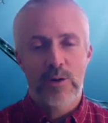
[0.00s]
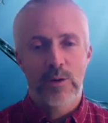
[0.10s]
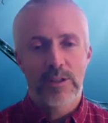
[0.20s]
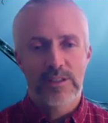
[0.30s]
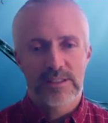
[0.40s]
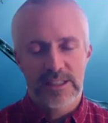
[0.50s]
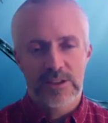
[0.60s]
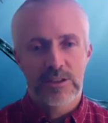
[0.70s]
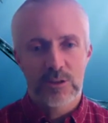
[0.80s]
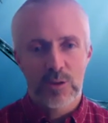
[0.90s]

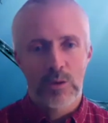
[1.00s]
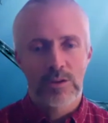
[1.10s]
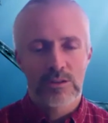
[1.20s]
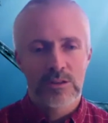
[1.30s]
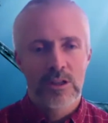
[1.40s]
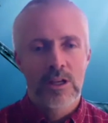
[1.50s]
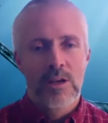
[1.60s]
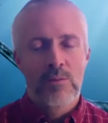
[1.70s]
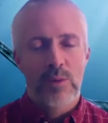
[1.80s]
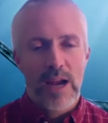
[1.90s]
orientation towards
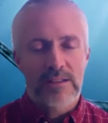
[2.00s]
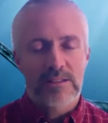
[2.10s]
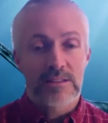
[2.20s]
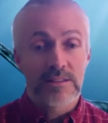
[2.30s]
practice.